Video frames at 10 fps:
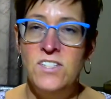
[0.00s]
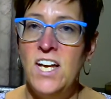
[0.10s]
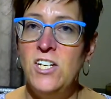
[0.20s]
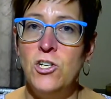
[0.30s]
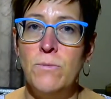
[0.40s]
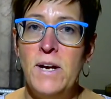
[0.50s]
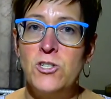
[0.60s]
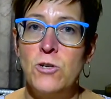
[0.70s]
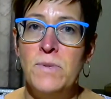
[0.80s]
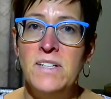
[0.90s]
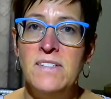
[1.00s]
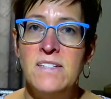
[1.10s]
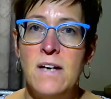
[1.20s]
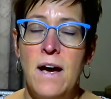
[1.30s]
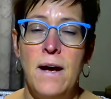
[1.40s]
take your
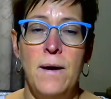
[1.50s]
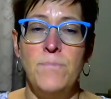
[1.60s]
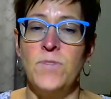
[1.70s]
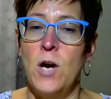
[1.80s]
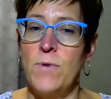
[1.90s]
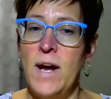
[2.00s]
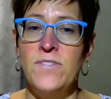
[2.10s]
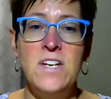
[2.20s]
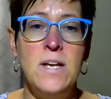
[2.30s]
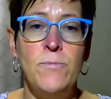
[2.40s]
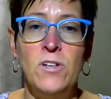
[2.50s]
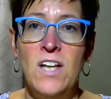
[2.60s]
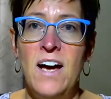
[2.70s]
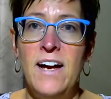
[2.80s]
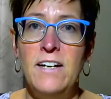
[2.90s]
measurements around the nipple
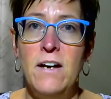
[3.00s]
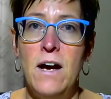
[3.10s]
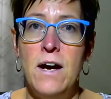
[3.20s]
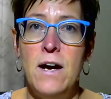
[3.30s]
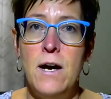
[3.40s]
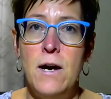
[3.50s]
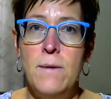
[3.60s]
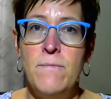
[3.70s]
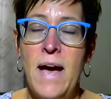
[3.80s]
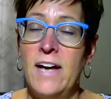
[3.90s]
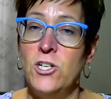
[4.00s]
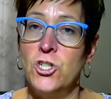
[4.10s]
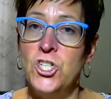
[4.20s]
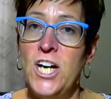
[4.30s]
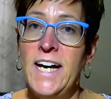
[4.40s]
line, at your
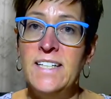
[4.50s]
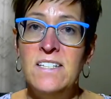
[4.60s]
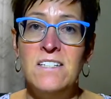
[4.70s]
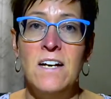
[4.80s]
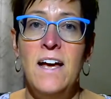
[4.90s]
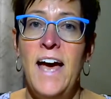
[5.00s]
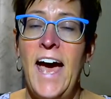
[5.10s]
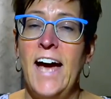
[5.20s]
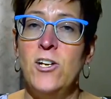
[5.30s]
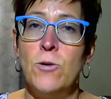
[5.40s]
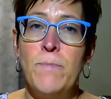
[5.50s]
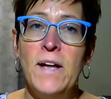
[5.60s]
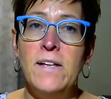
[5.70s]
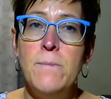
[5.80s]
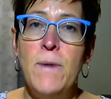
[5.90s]
chest, at your
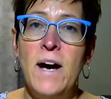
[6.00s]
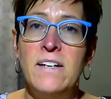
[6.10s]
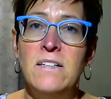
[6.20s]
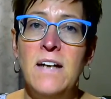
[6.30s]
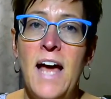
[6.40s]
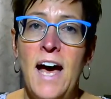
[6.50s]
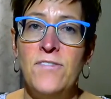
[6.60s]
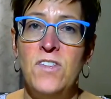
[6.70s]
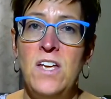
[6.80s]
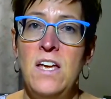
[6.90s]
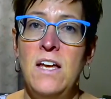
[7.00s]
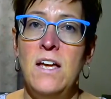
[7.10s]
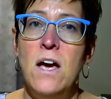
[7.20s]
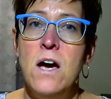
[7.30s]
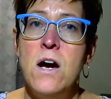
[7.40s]
belly button, at
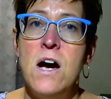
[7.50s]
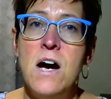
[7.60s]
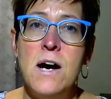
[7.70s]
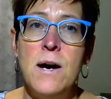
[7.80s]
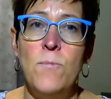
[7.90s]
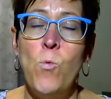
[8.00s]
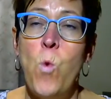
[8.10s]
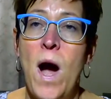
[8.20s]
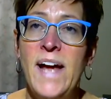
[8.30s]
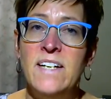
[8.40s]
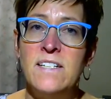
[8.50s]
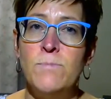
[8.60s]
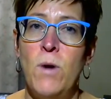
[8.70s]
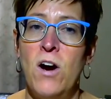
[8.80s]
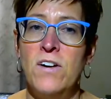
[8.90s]
the
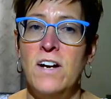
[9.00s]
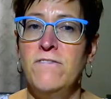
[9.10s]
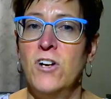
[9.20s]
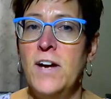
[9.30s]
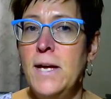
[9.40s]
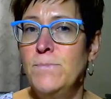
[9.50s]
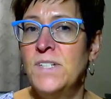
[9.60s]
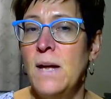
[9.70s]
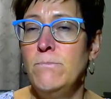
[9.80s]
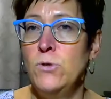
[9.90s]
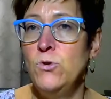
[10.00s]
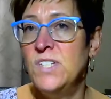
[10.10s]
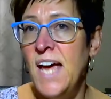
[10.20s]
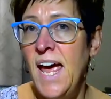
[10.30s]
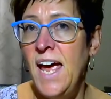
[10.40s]
widest part of your hips and
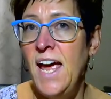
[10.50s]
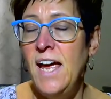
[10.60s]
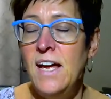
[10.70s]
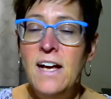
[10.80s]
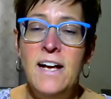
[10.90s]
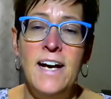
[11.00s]
butte,